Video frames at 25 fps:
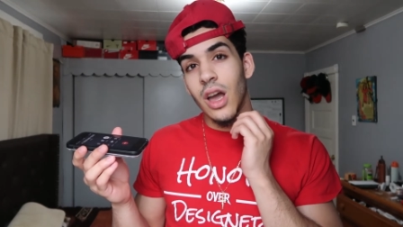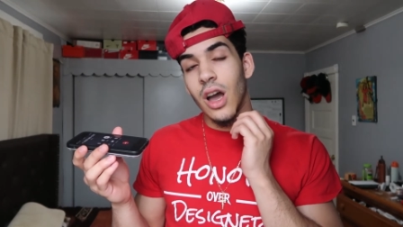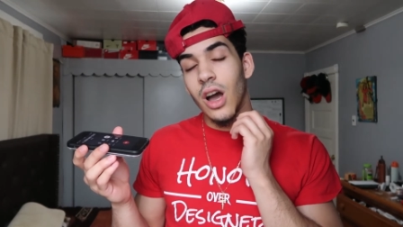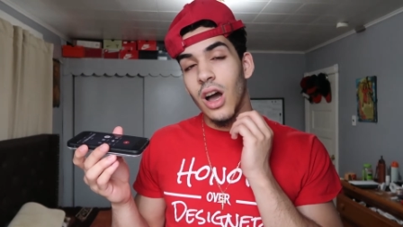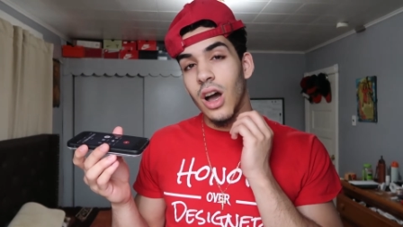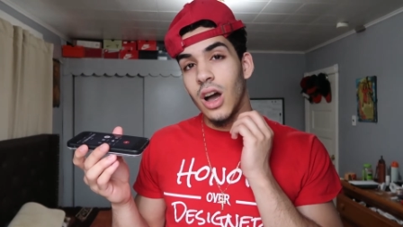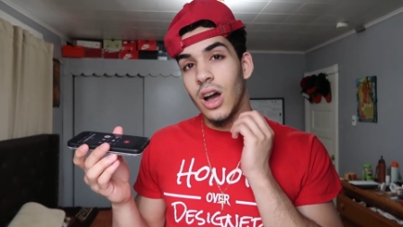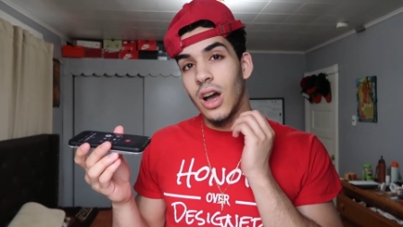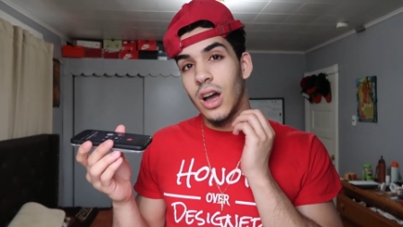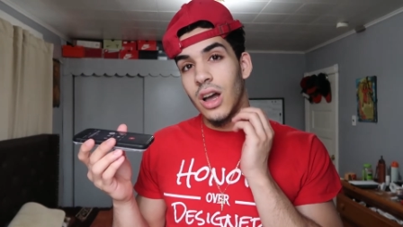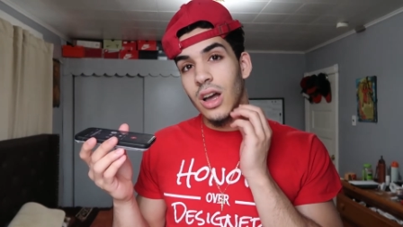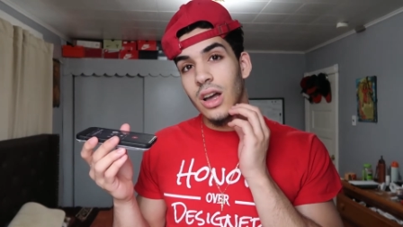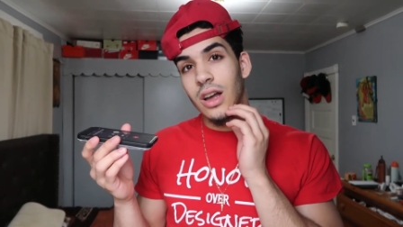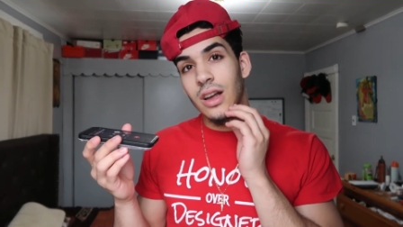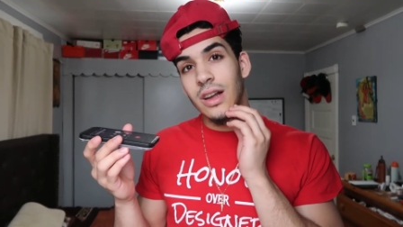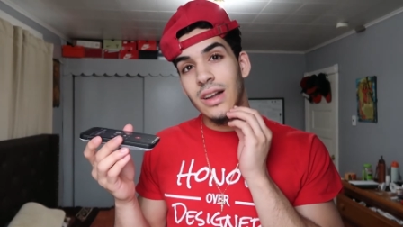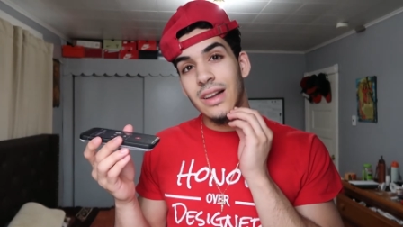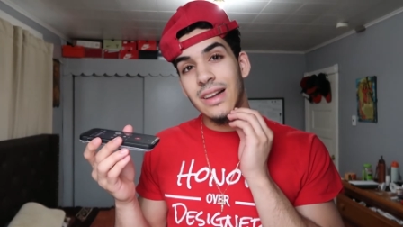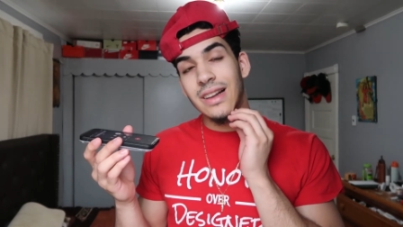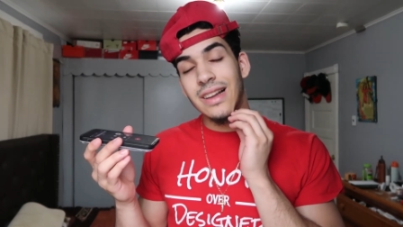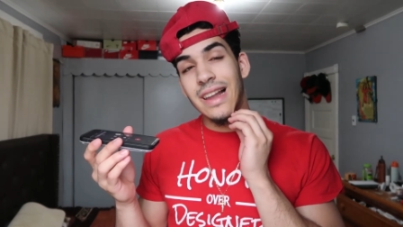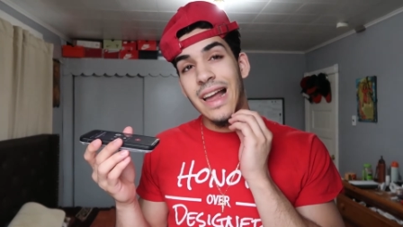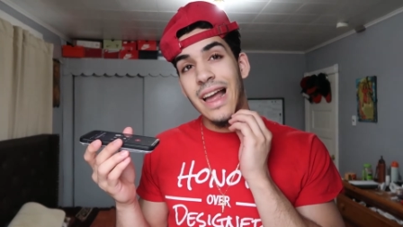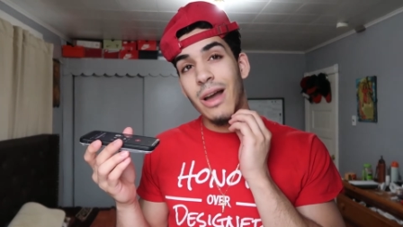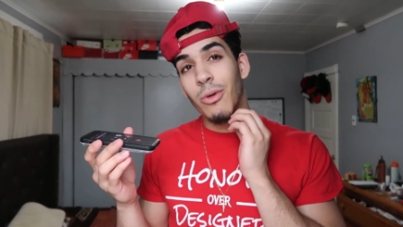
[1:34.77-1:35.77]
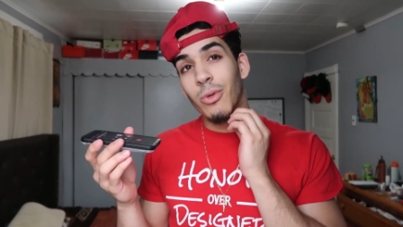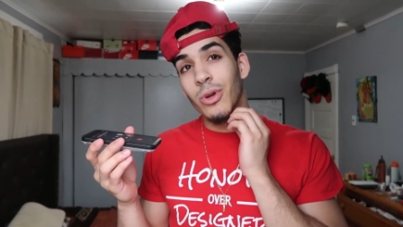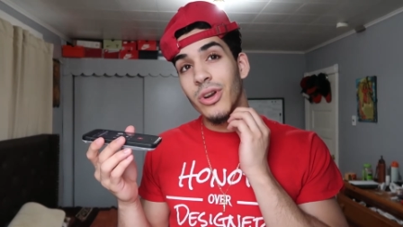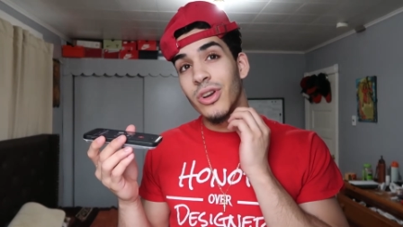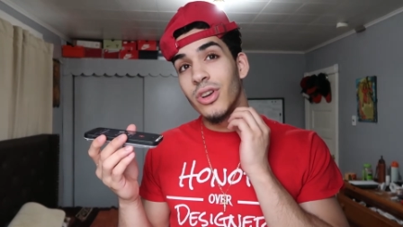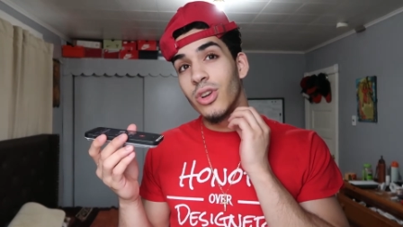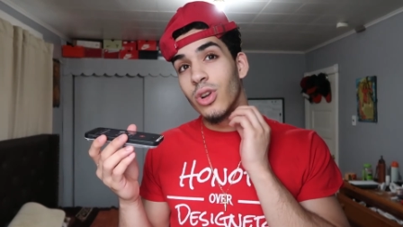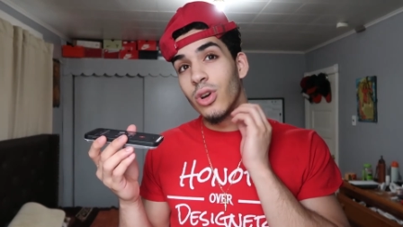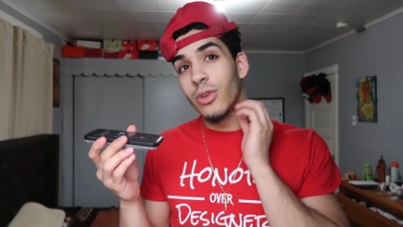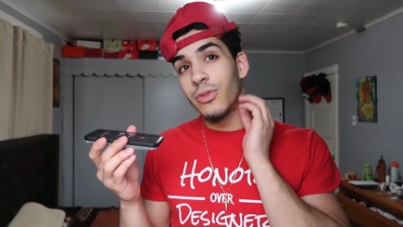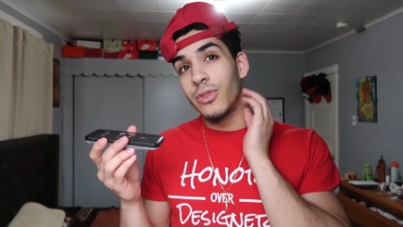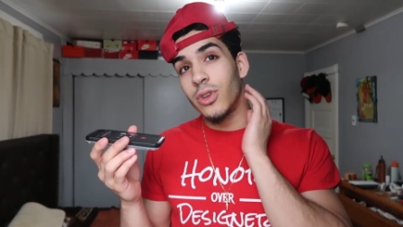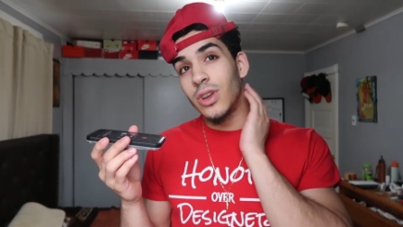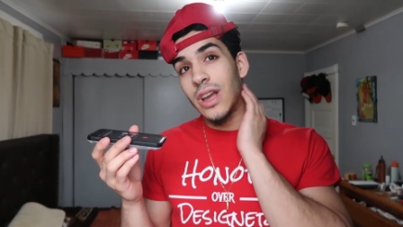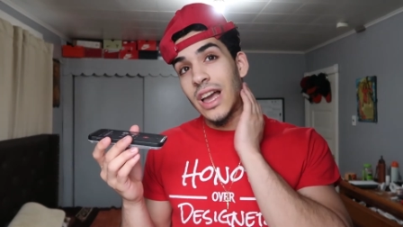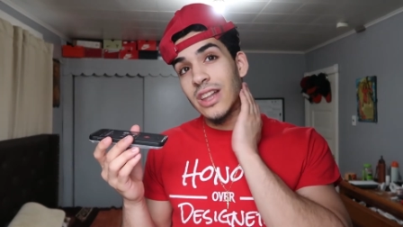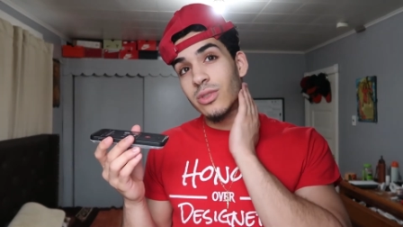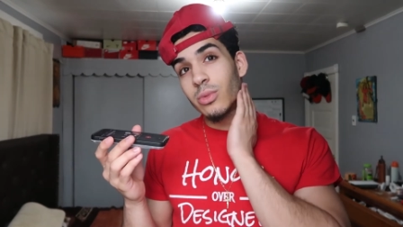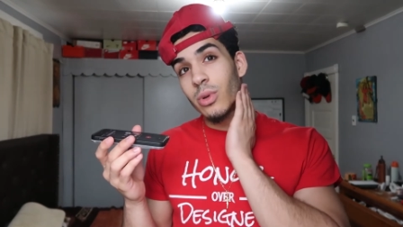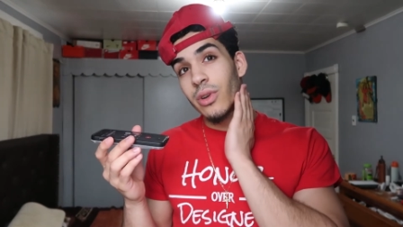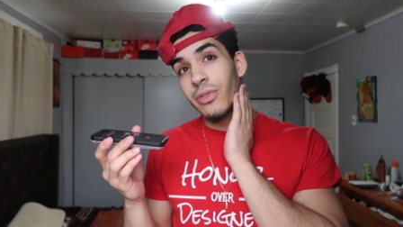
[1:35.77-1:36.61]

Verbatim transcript: Uh, I want to know if you guys